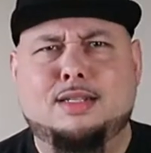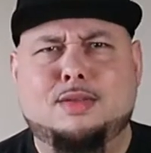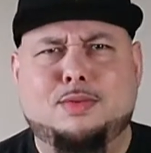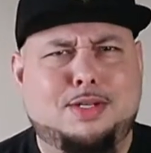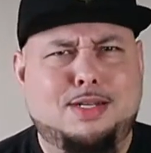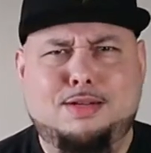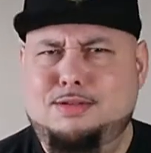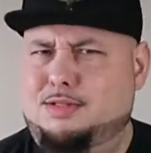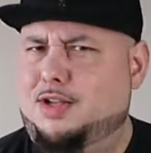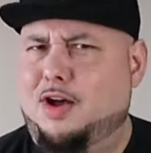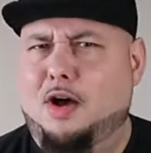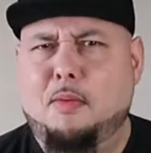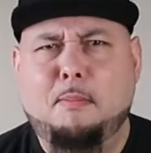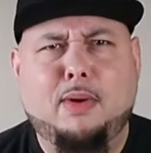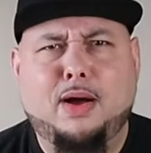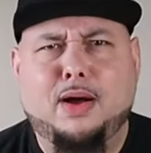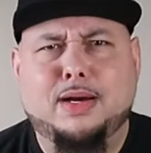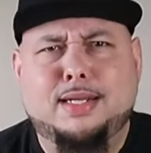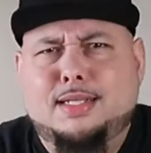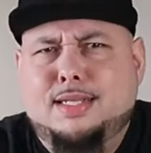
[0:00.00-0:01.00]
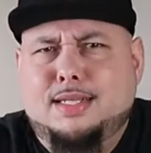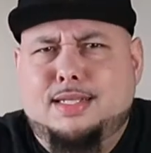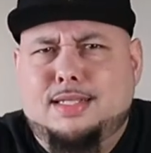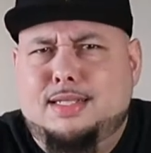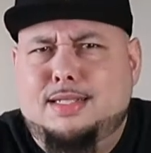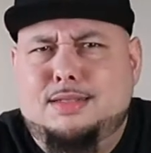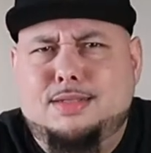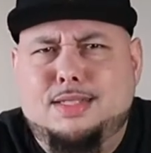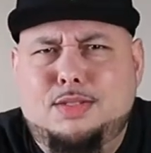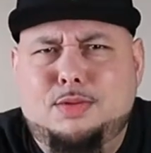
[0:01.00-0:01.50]
What are you talking about?
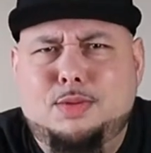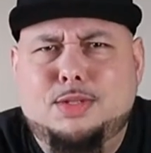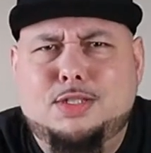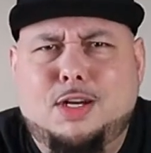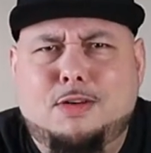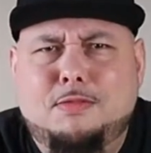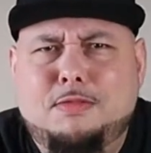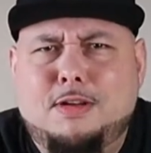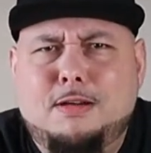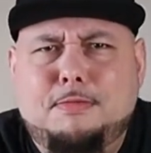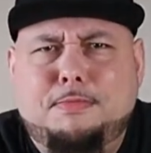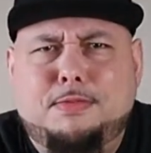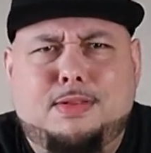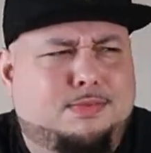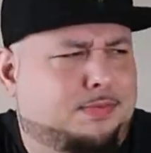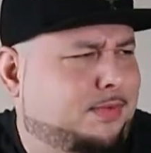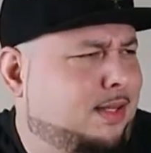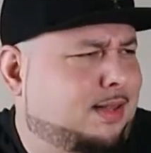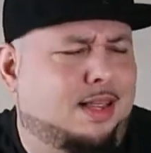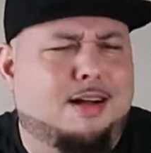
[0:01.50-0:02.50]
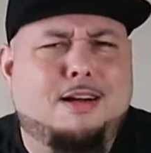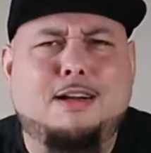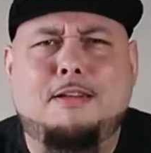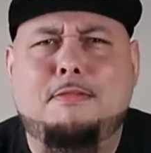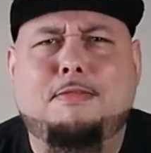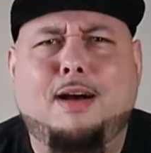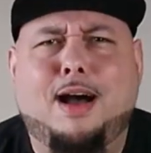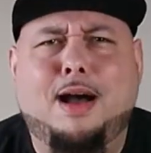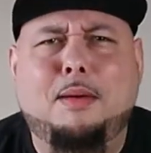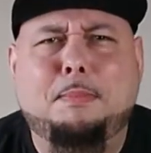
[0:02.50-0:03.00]
It was over there for
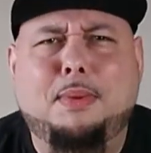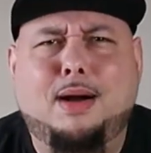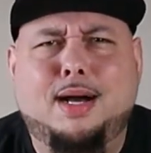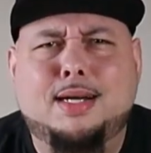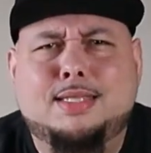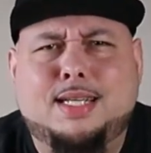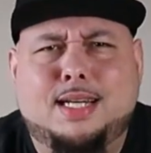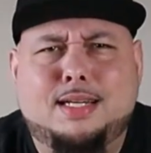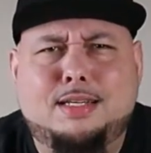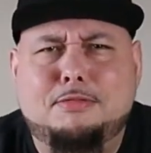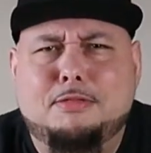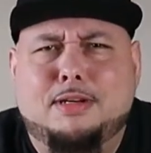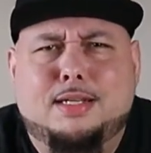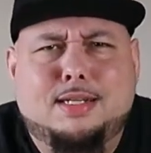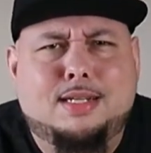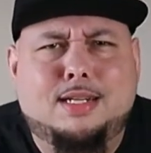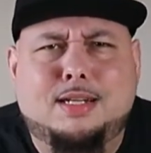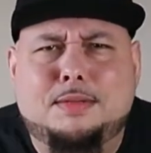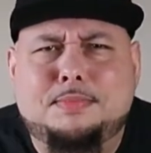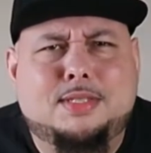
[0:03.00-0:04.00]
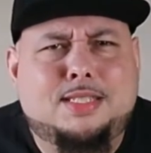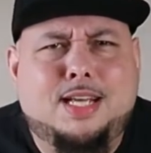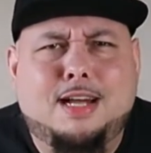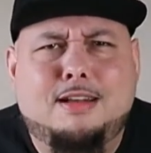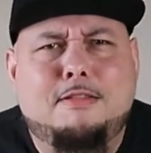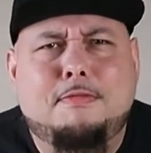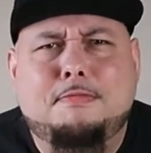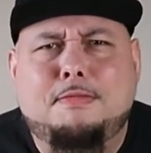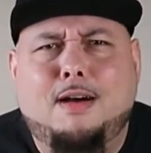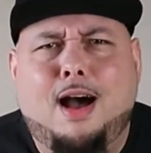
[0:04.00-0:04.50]
$35. How you ring it up
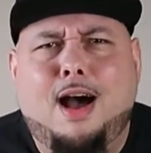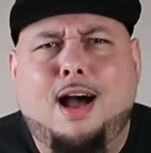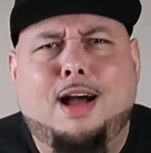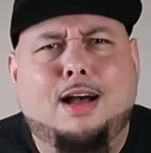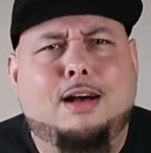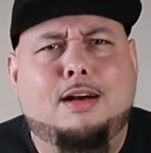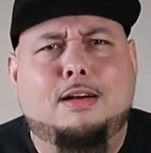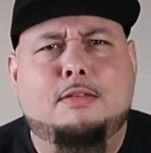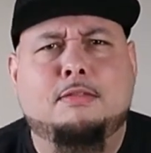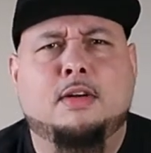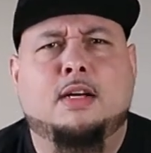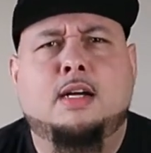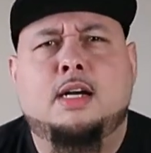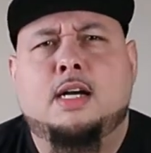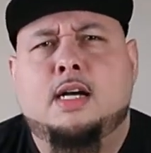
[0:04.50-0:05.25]
75?